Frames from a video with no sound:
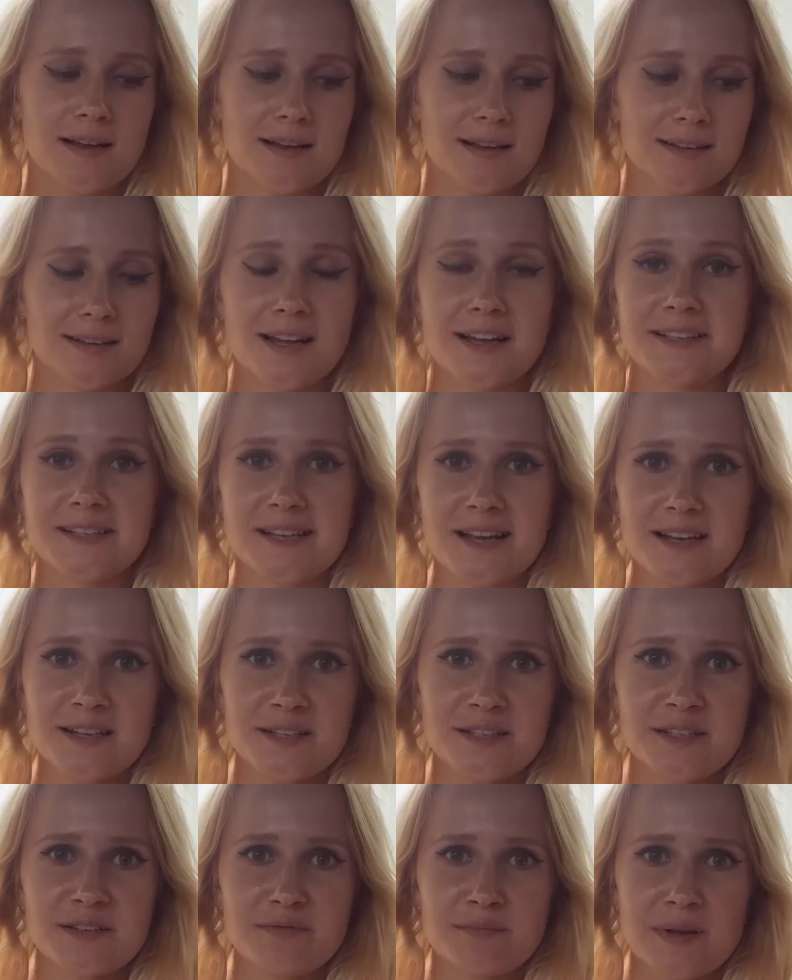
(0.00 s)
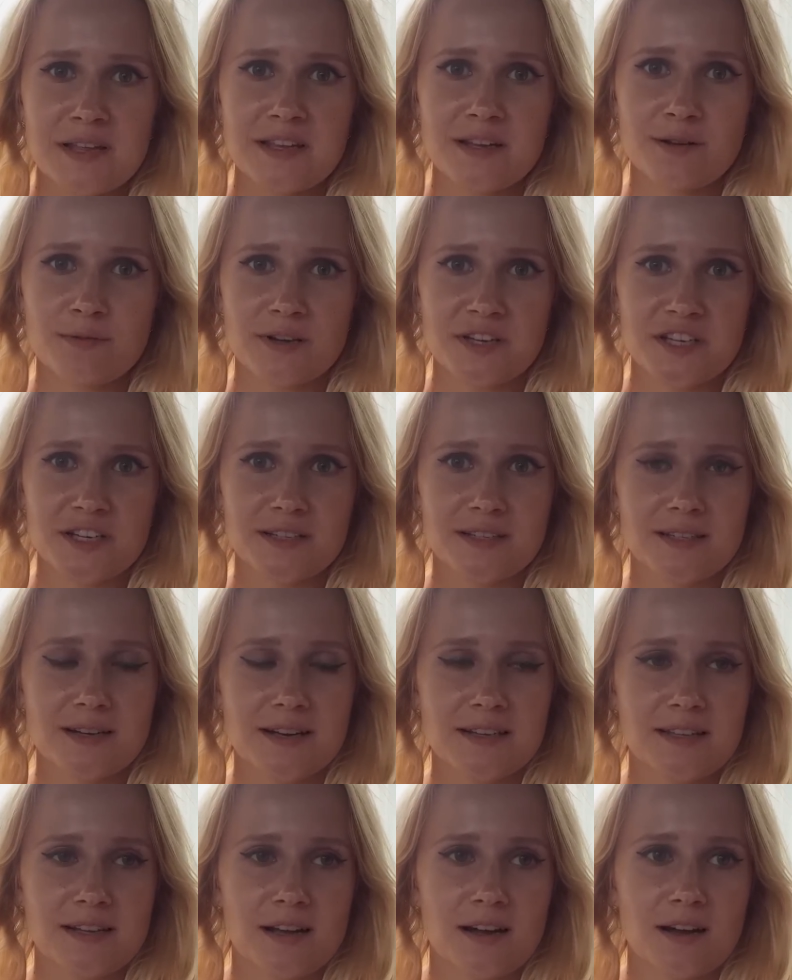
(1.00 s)
Guys, I received many questions
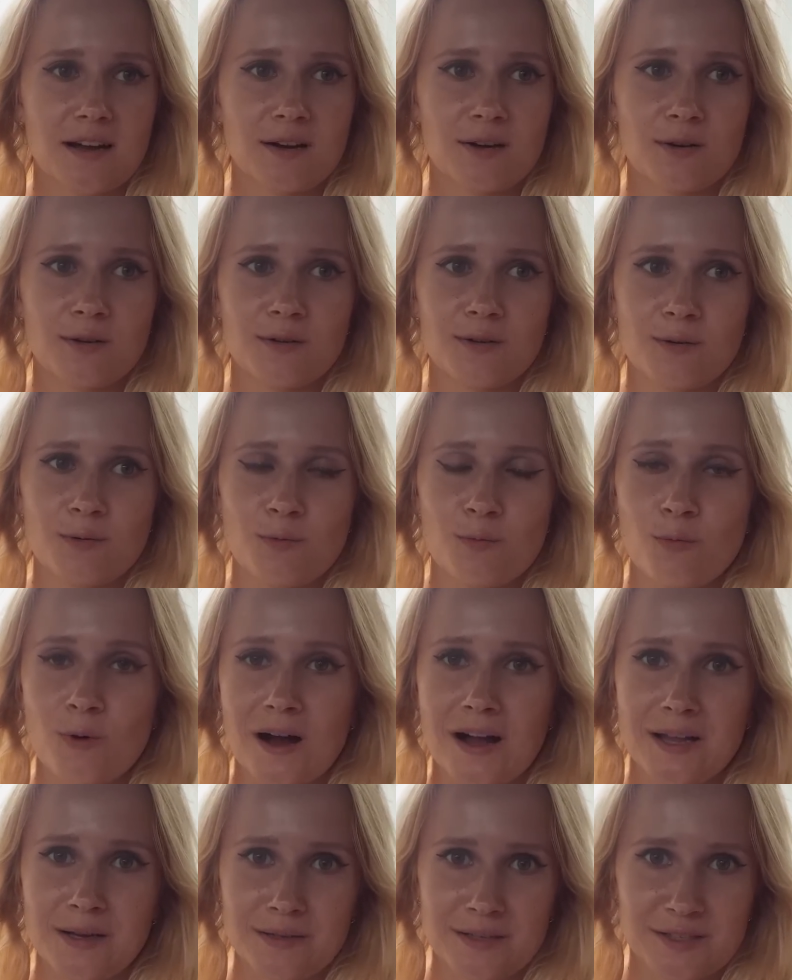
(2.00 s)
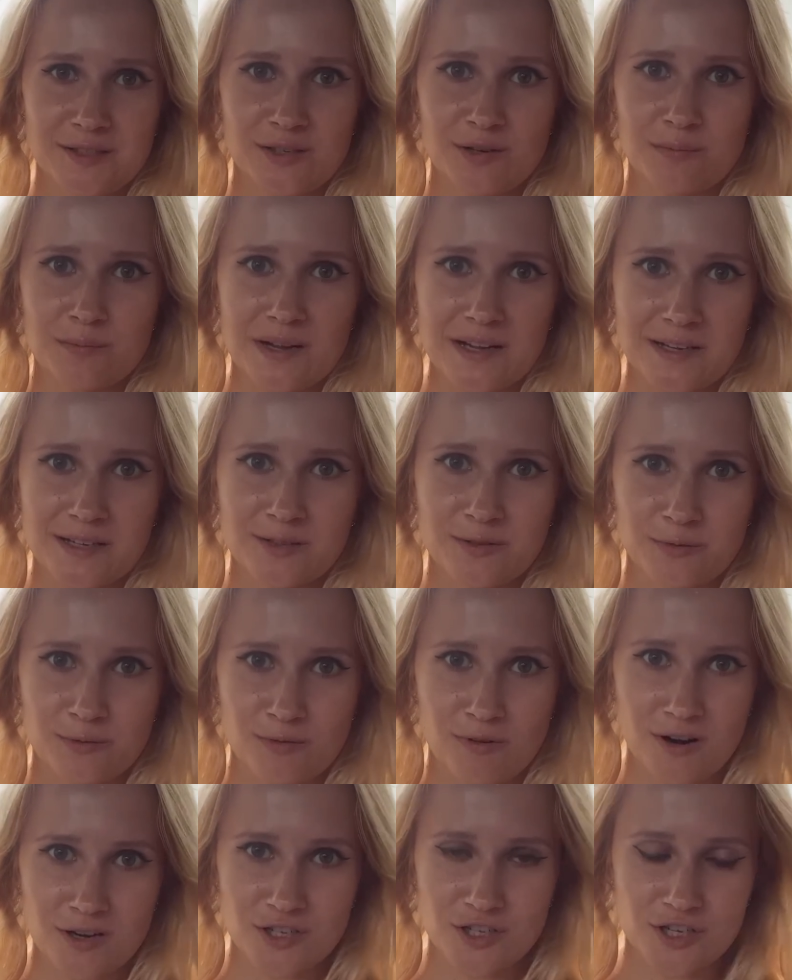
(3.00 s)
right now why I returned back to
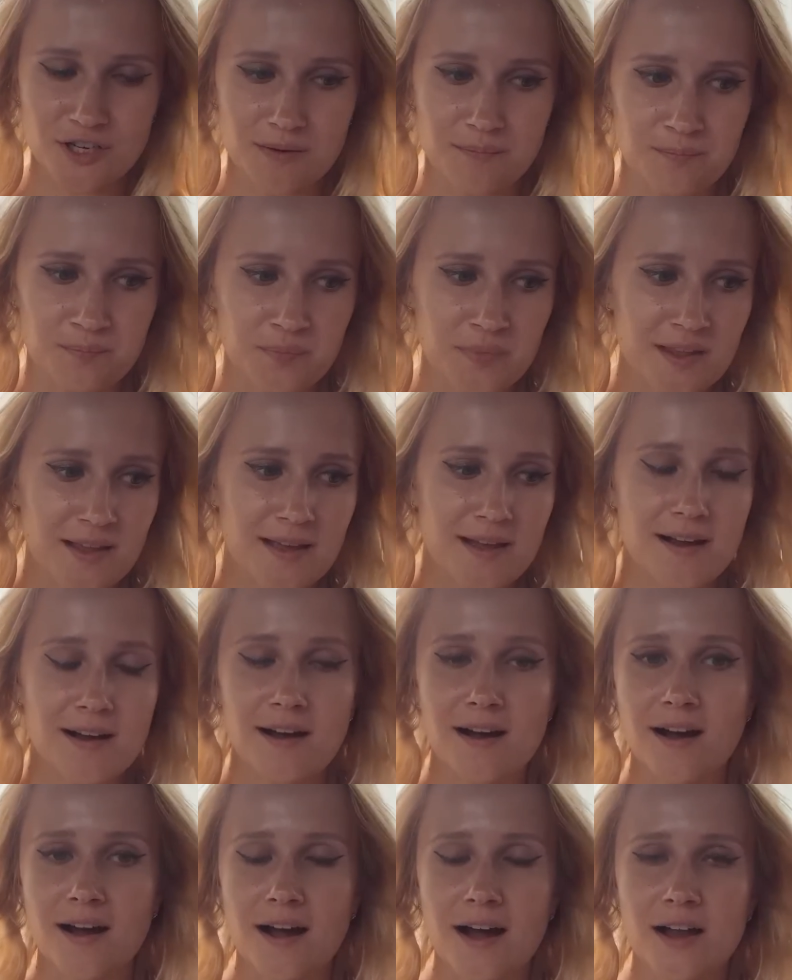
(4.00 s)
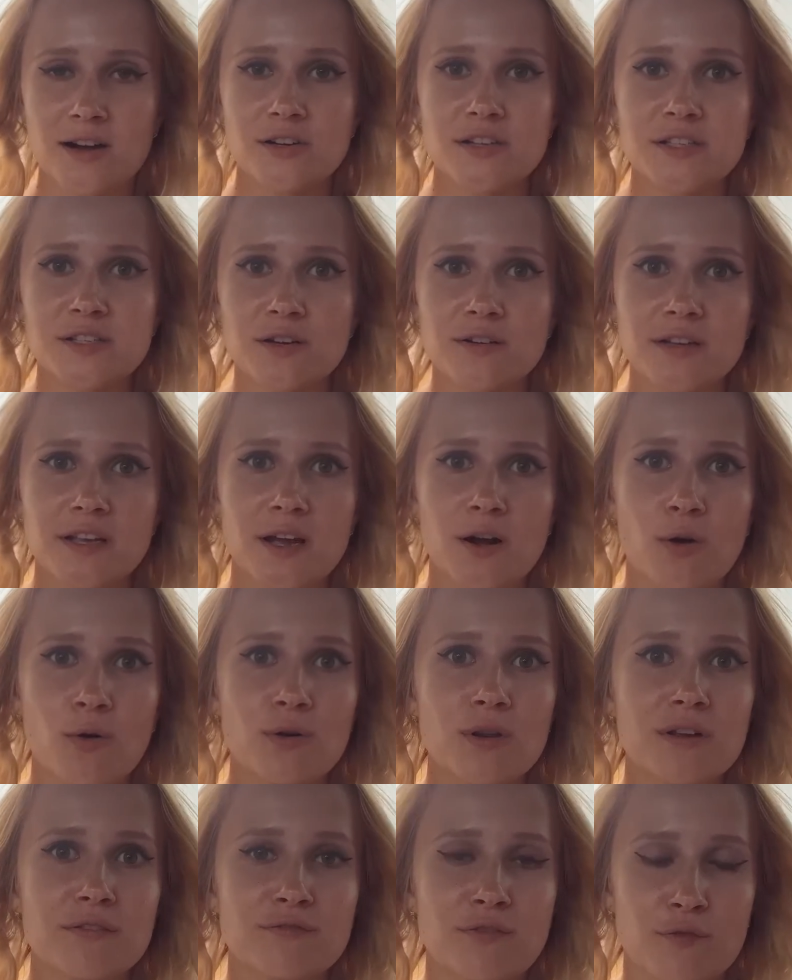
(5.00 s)
Russia. I returned here
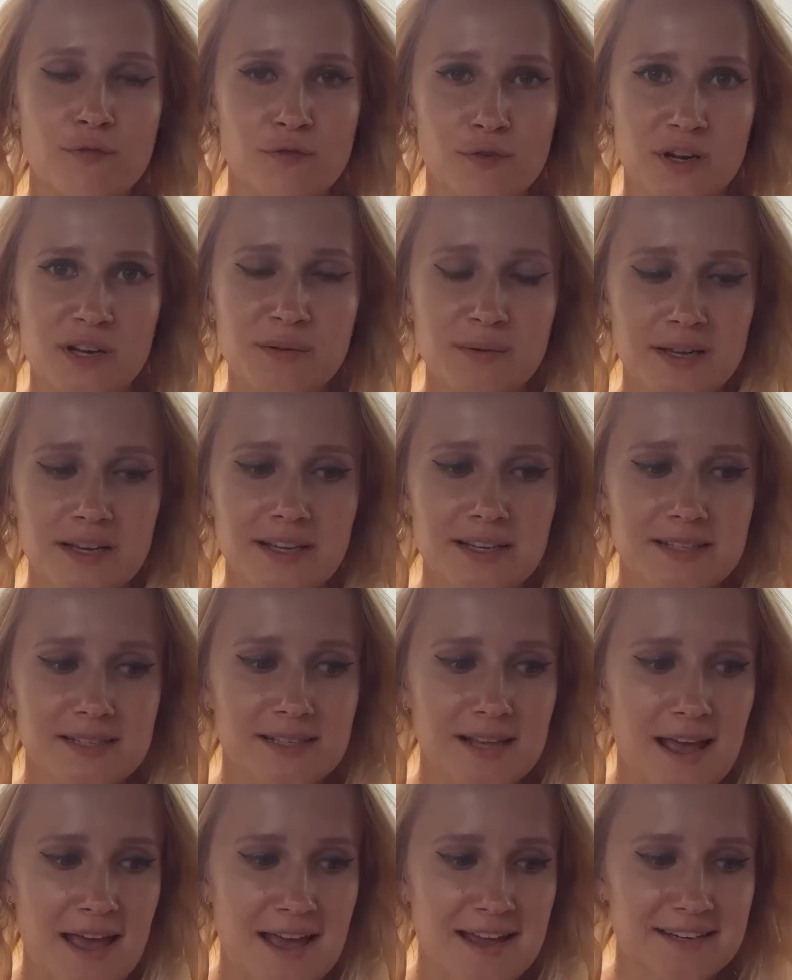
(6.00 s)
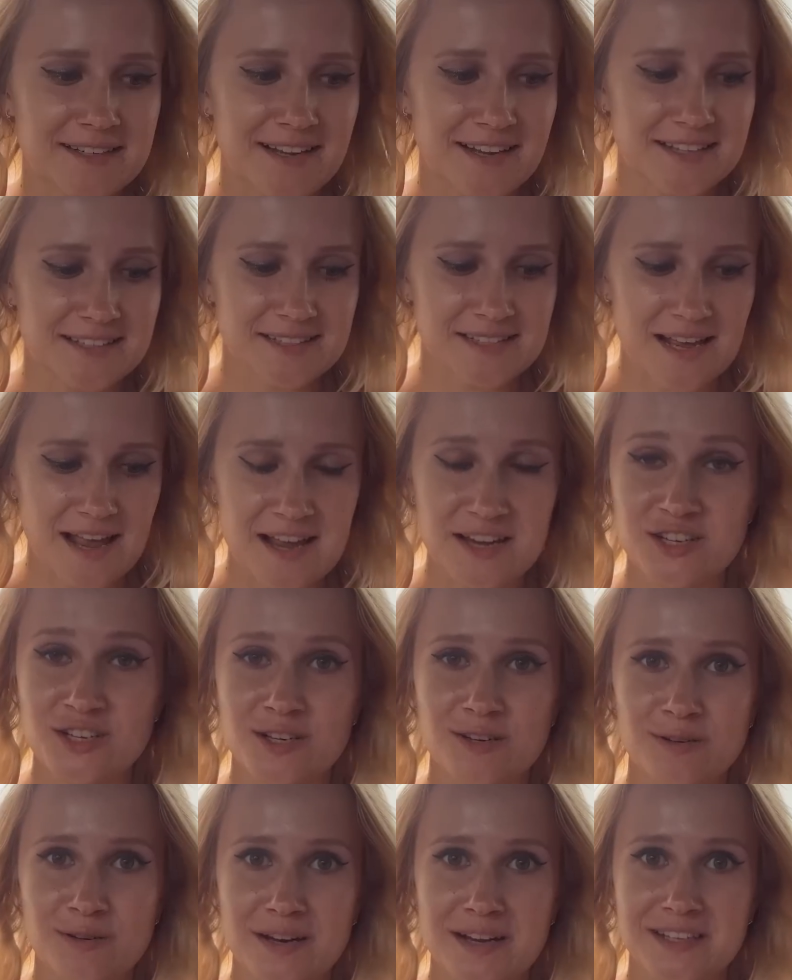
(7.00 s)
only for 3 weeks and it's
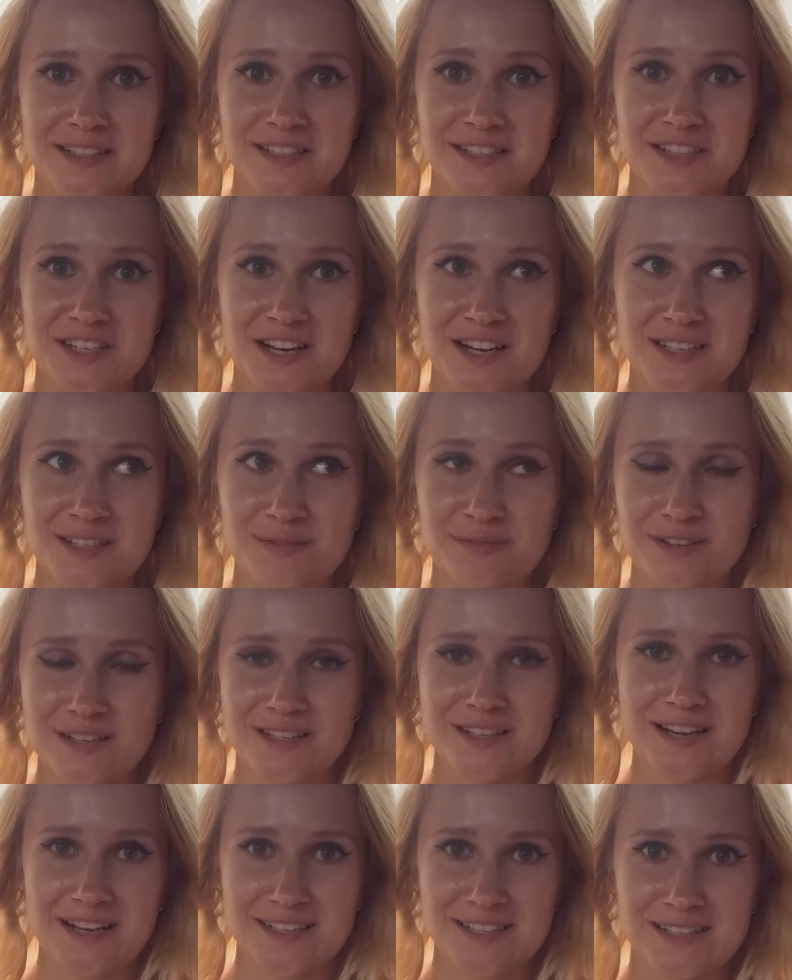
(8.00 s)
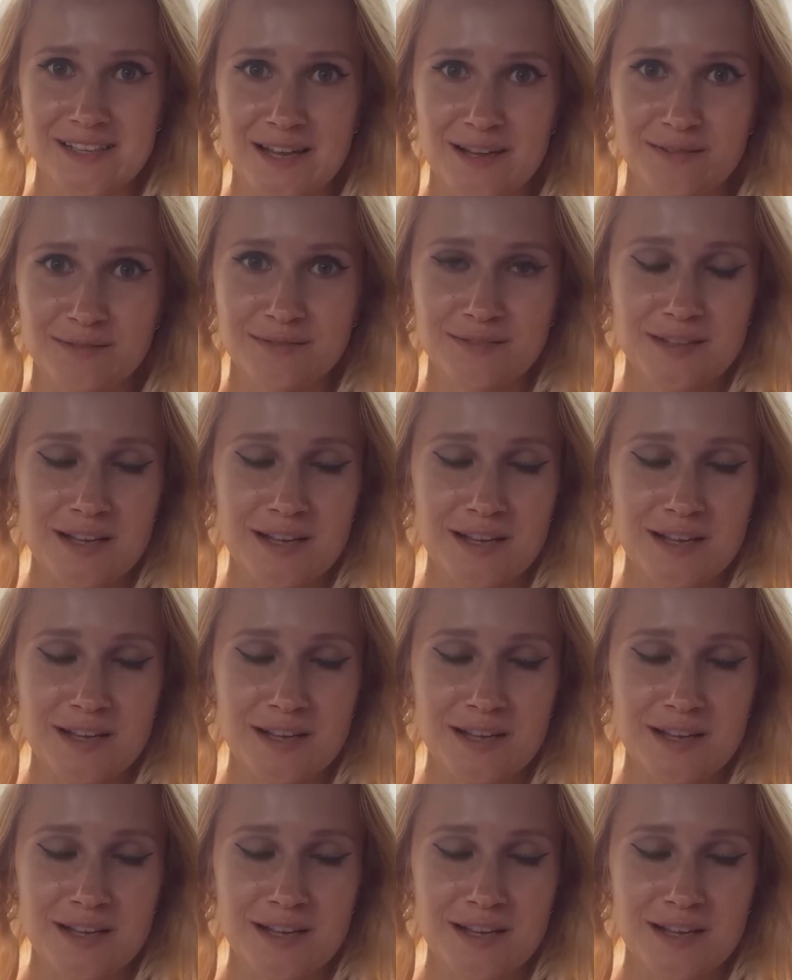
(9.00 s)
actually already just 3 days left